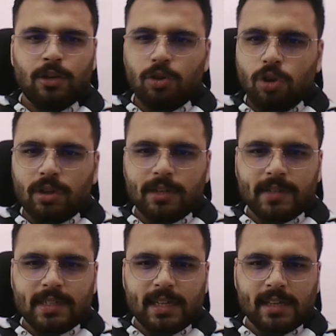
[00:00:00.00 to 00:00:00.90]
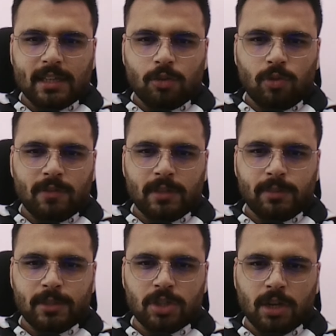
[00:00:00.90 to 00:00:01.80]
Not even taking the queen
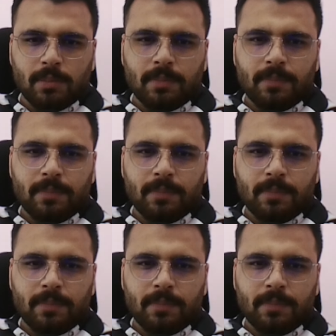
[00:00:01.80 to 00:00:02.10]
with bishop.